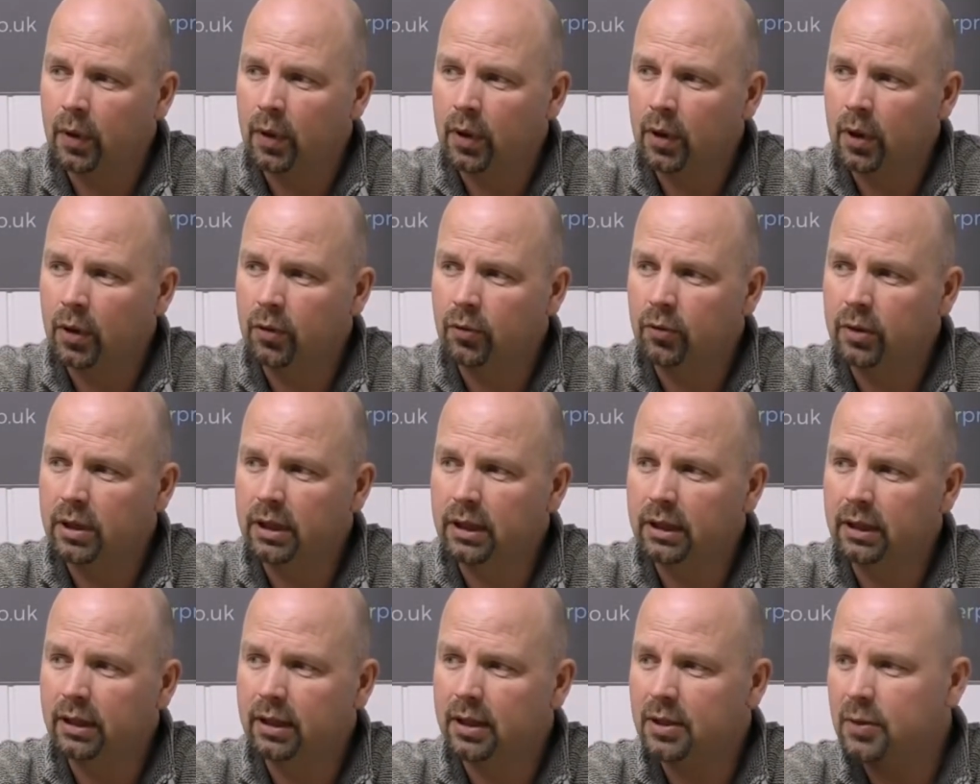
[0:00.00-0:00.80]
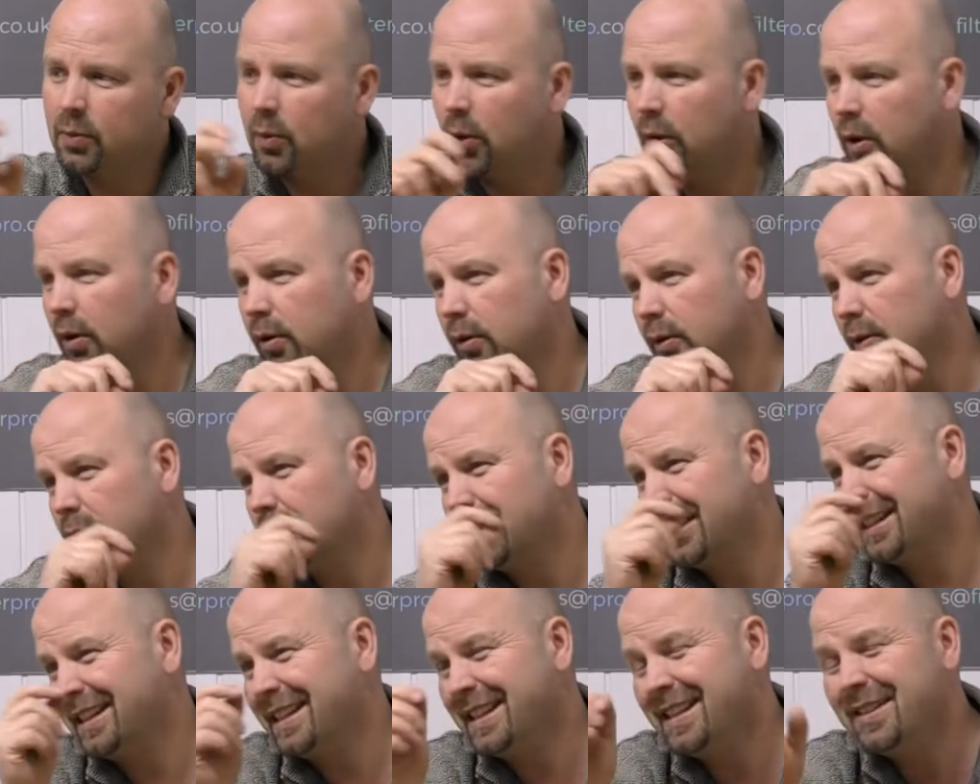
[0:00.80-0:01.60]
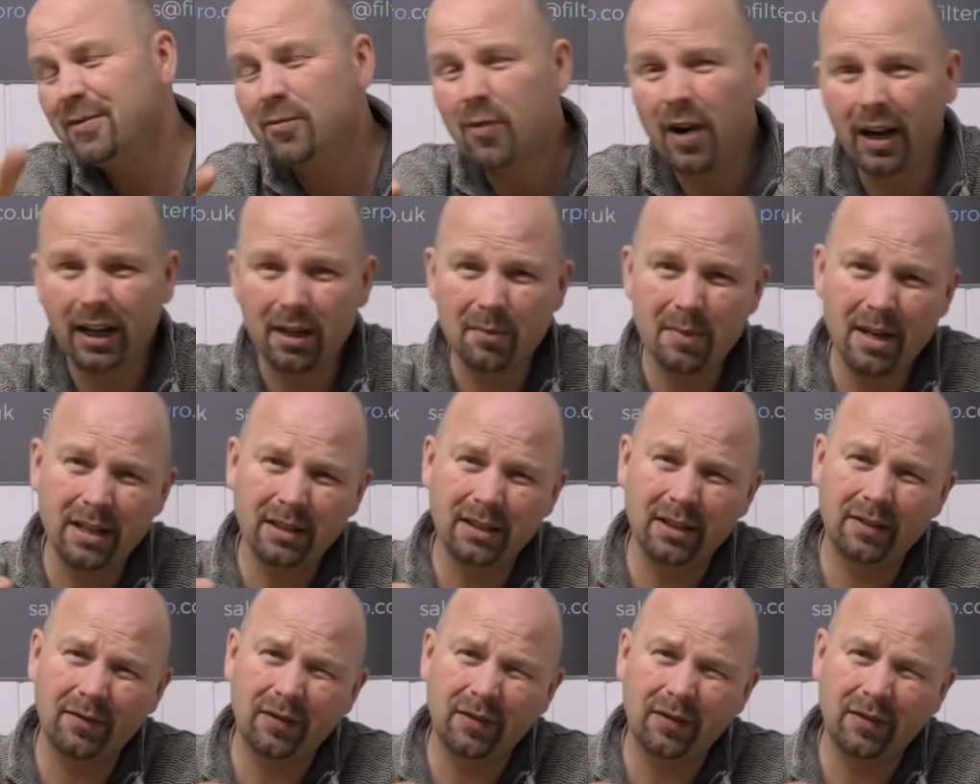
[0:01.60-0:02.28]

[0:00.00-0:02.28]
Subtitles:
And really this one is recommended